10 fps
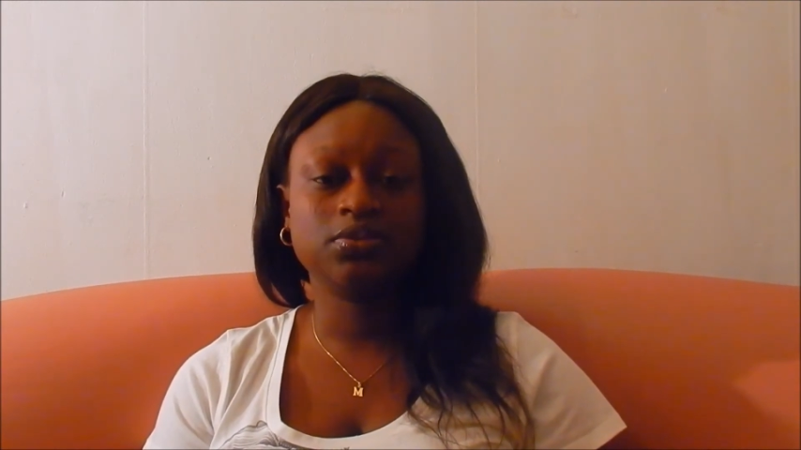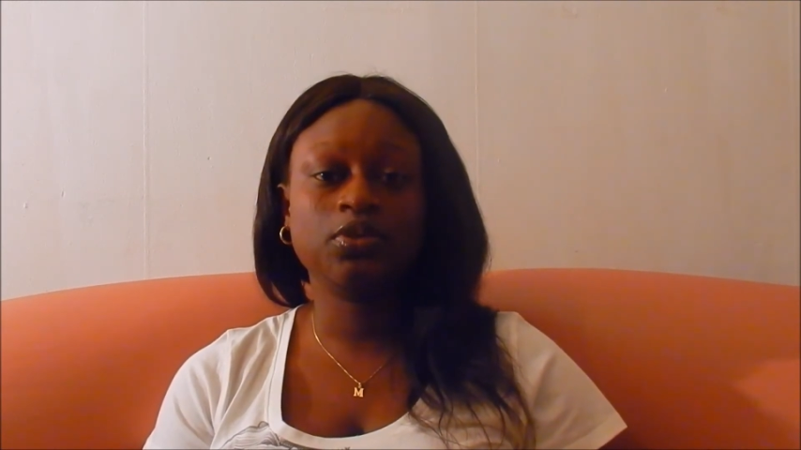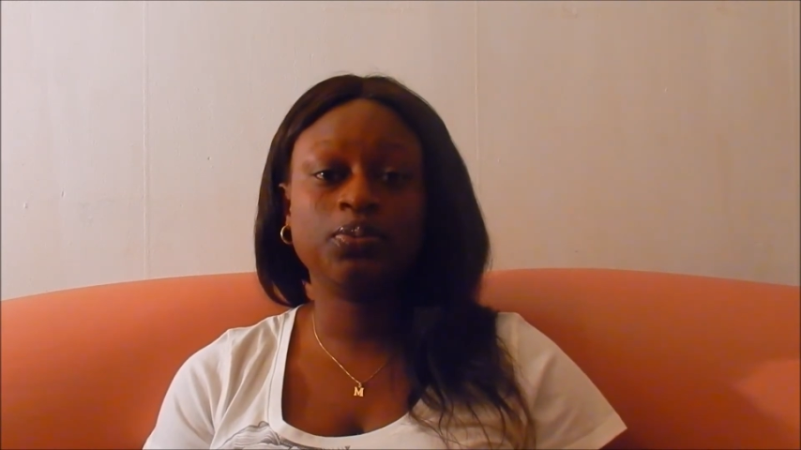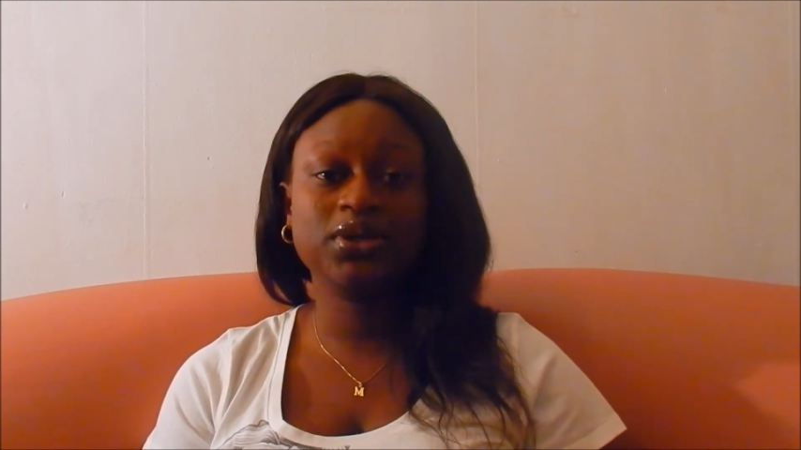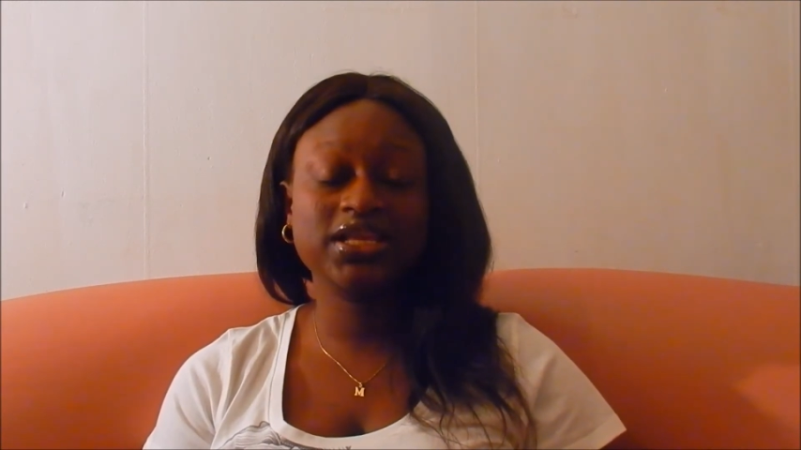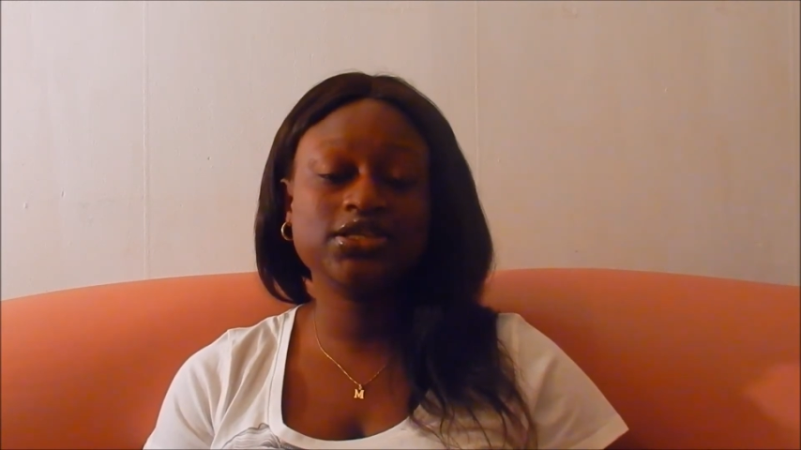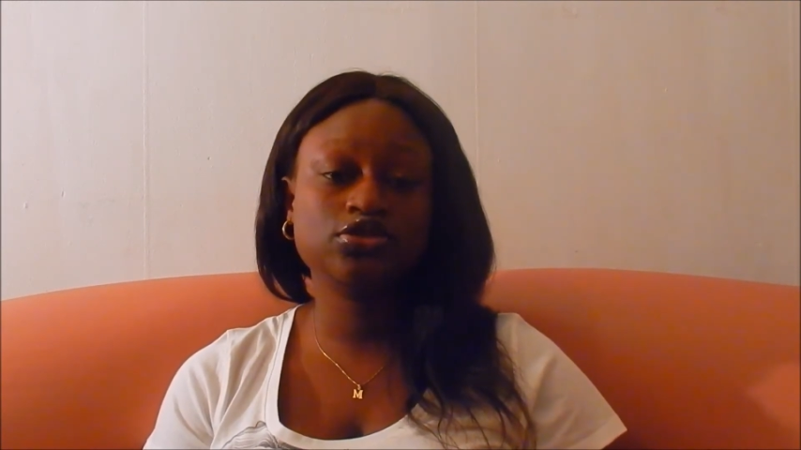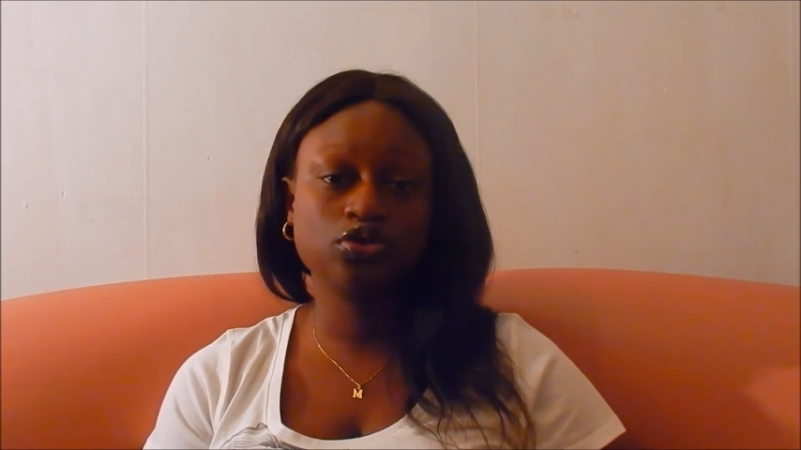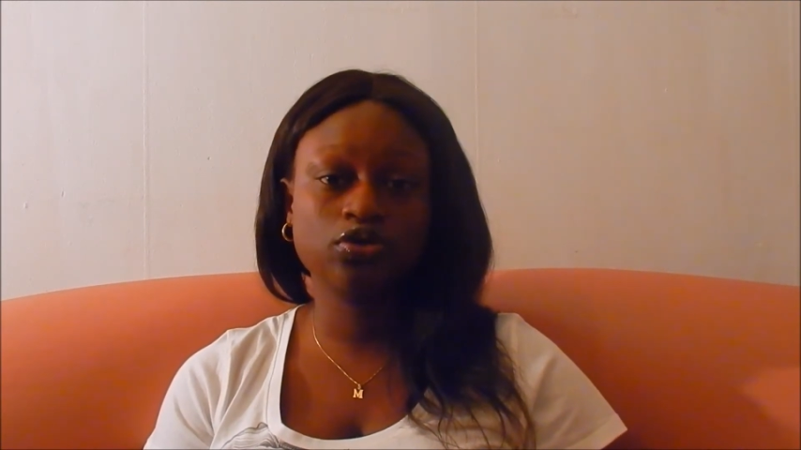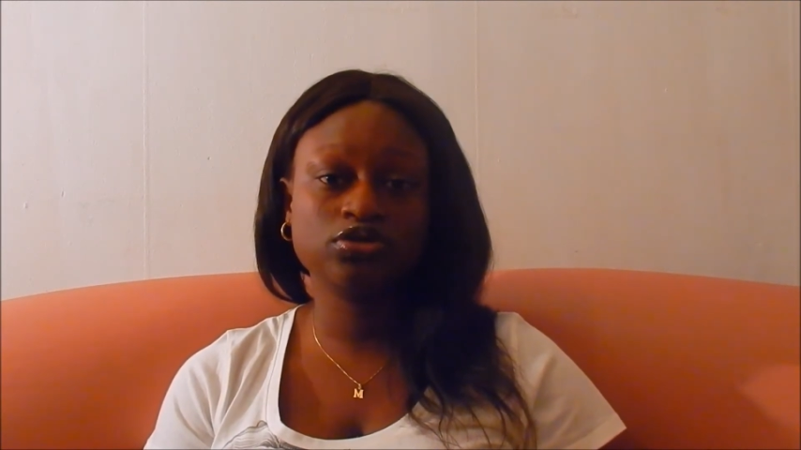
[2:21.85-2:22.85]
but please
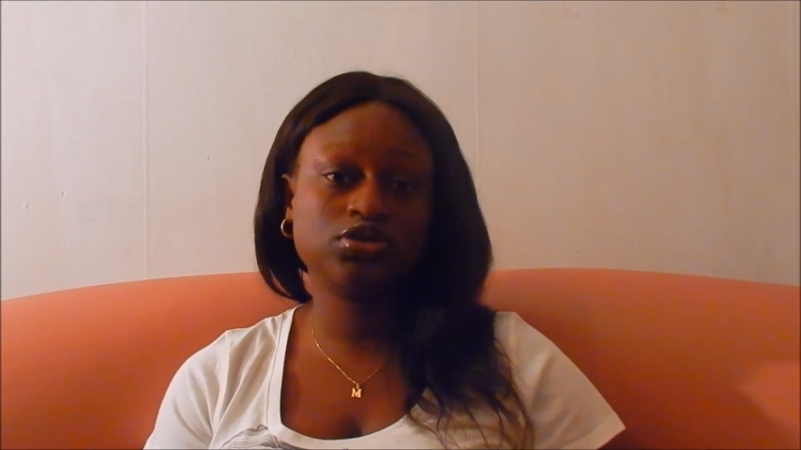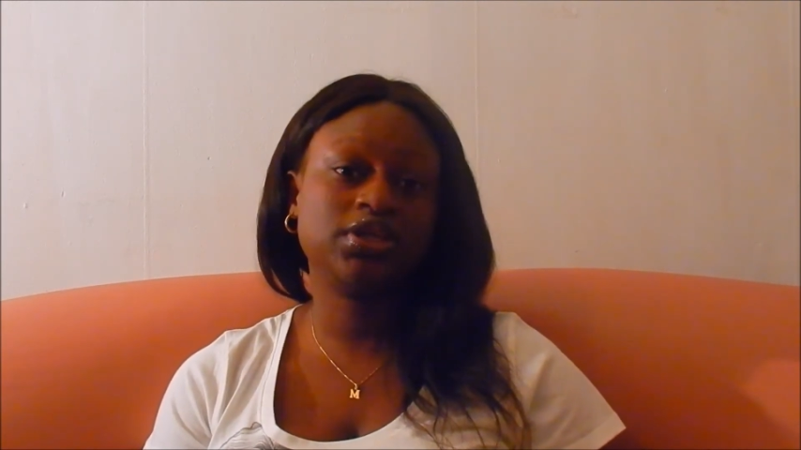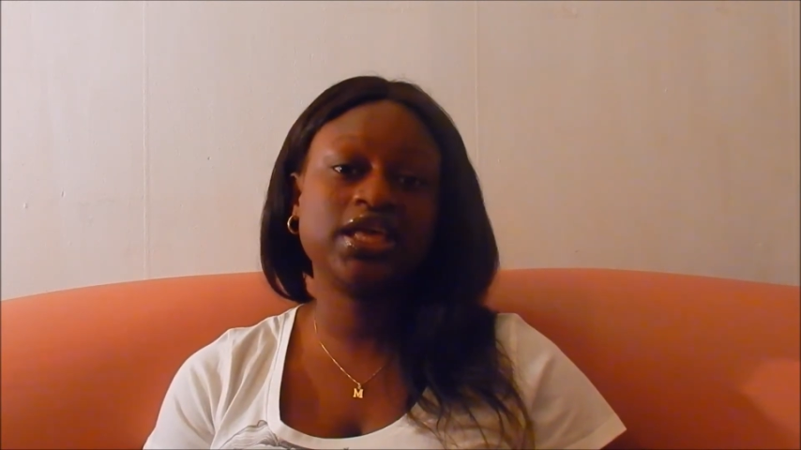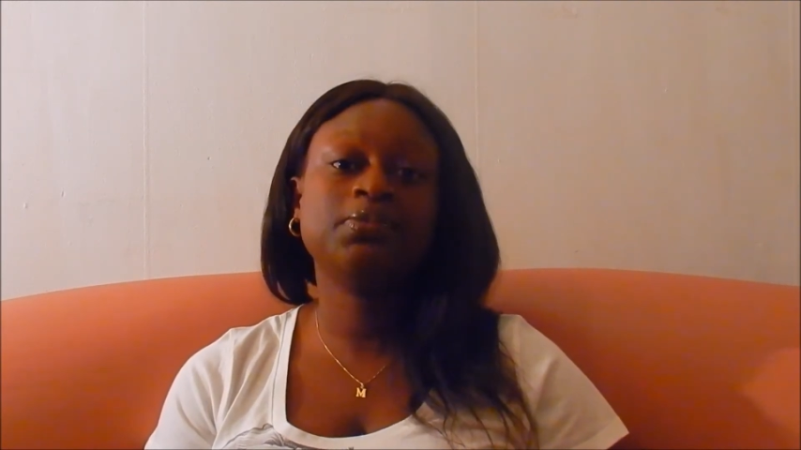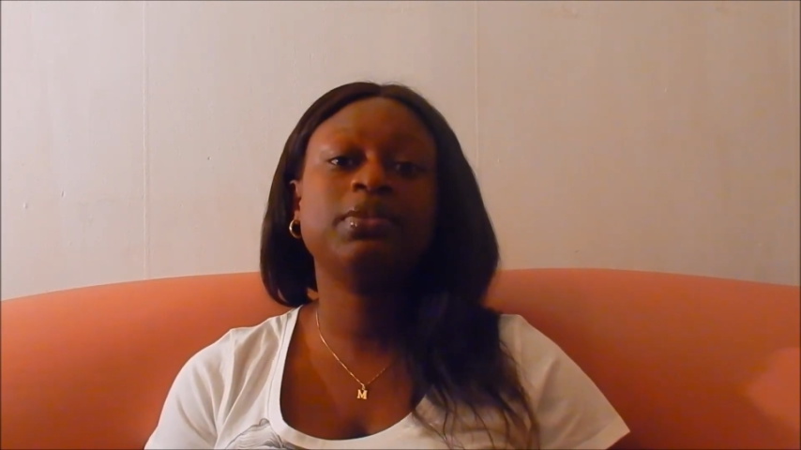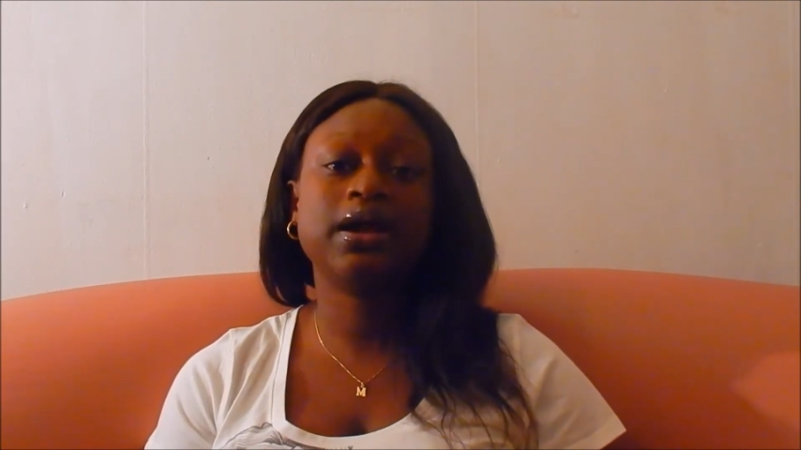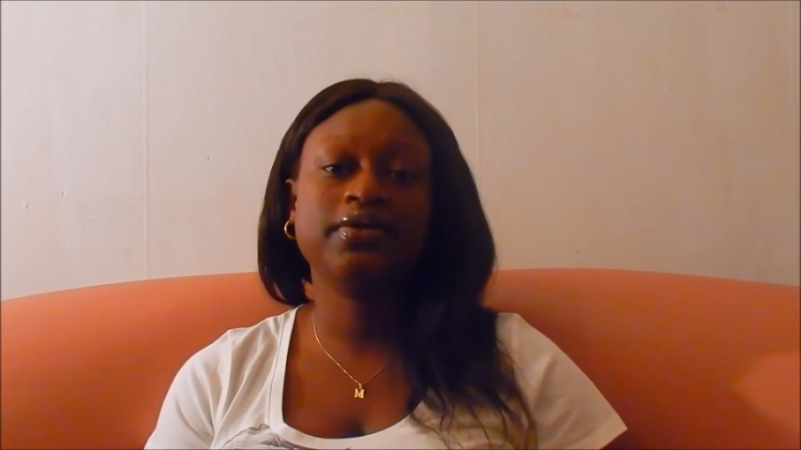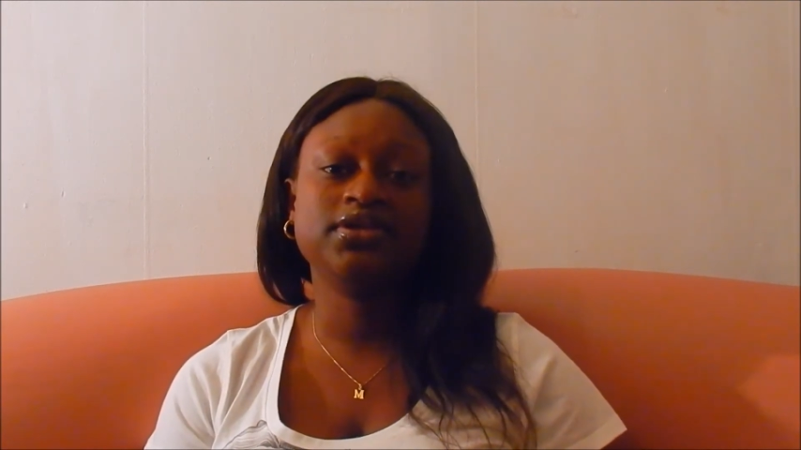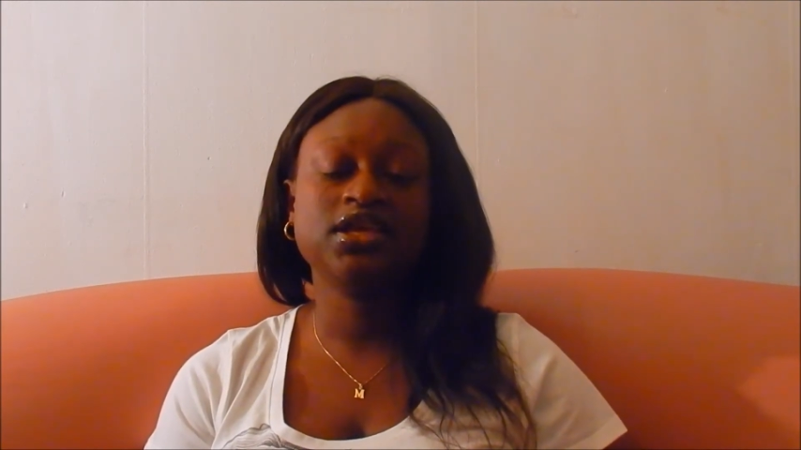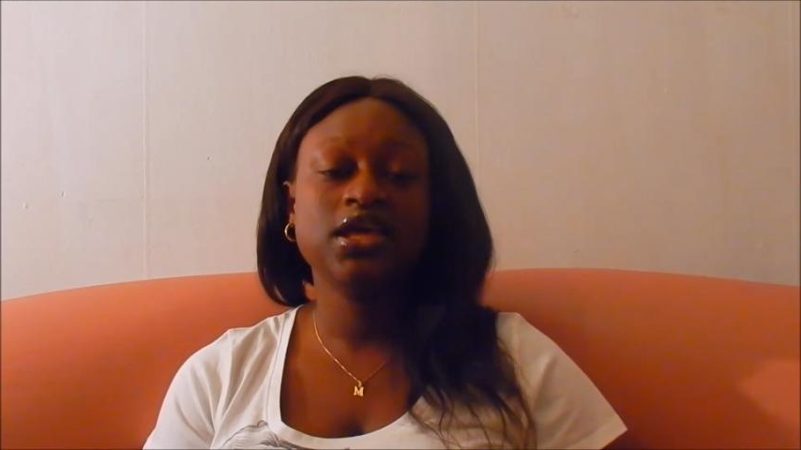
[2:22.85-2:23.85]
don't get
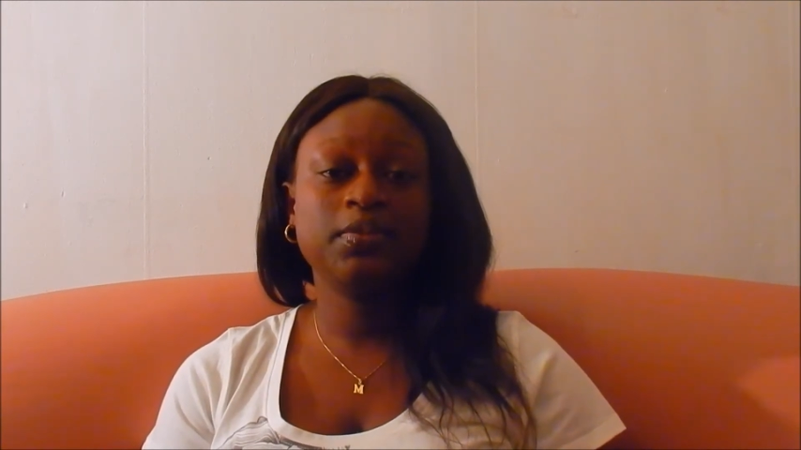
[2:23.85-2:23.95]
married,